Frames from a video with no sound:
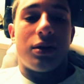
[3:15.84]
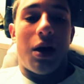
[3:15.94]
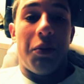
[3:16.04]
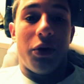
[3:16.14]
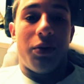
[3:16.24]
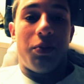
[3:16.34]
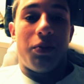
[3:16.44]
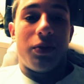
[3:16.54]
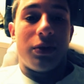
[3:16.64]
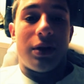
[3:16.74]
stop with
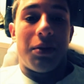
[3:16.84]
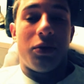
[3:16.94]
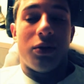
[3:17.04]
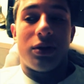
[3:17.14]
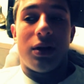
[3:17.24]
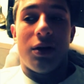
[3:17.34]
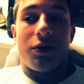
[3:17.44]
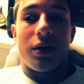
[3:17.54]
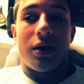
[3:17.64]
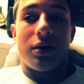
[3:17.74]
stop doing
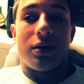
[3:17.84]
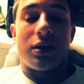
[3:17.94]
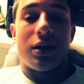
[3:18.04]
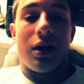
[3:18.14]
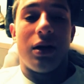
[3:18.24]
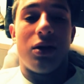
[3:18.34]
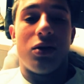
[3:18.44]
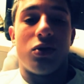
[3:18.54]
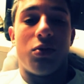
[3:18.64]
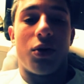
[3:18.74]
stuff that's gonna
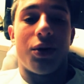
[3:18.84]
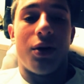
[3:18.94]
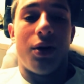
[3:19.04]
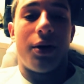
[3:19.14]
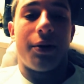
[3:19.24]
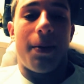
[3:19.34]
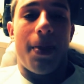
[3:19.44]
lead you to broken heart